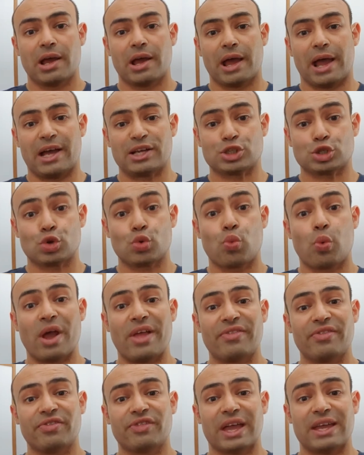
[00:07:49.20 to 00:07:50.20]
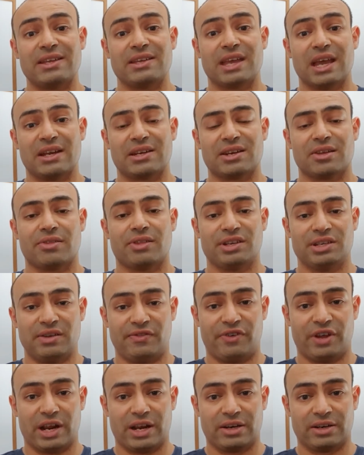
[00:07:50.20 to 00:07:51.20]
as to when they get the
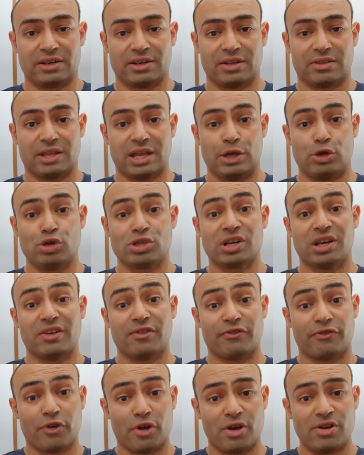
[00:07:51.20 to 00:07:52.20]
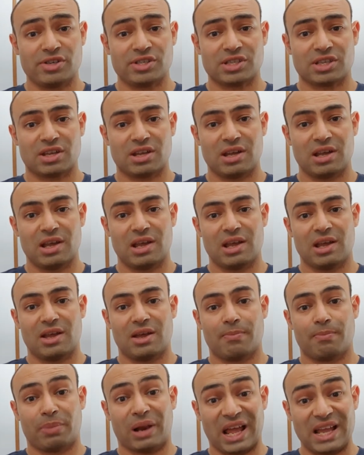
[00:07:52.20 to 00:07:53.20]
dividend. They're usually first
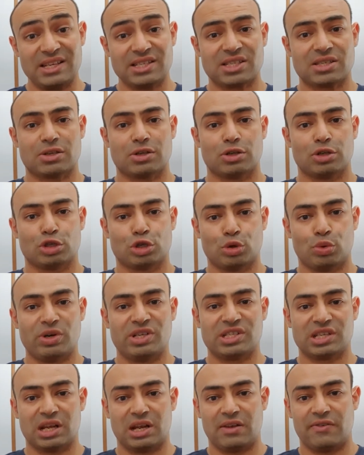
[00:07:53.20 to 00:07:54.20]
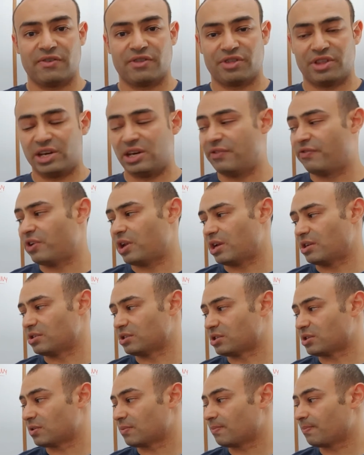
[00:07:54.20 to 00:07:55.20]
place to receive the
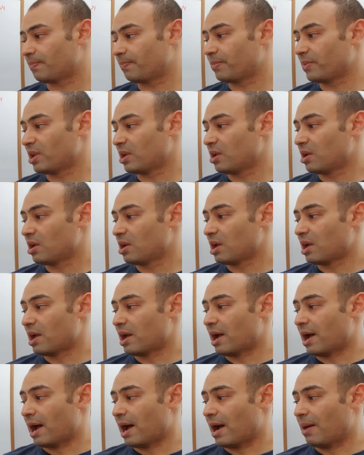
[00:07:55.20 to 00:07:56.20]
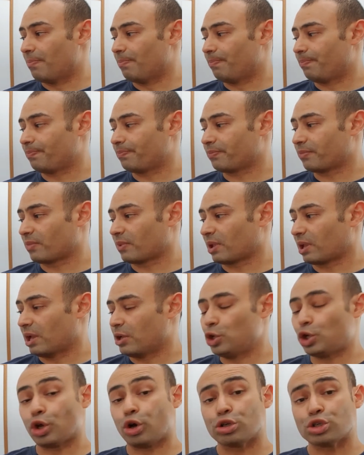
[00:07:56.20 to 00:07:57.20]
dividends.
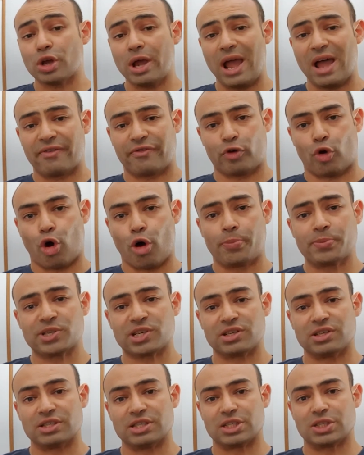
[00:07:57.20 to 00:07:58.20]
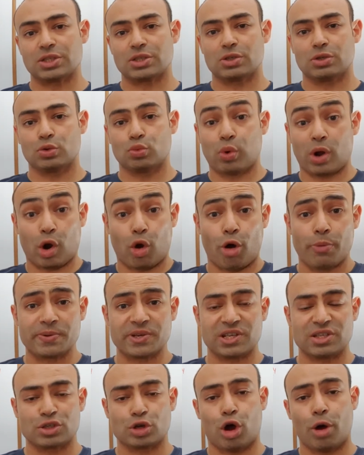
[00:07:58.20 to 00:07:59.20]
And you can also have options. What are
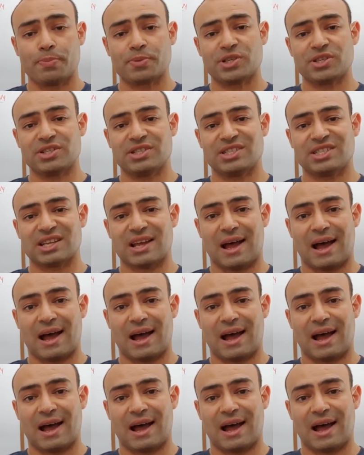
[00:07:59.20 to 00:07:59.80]
options? Options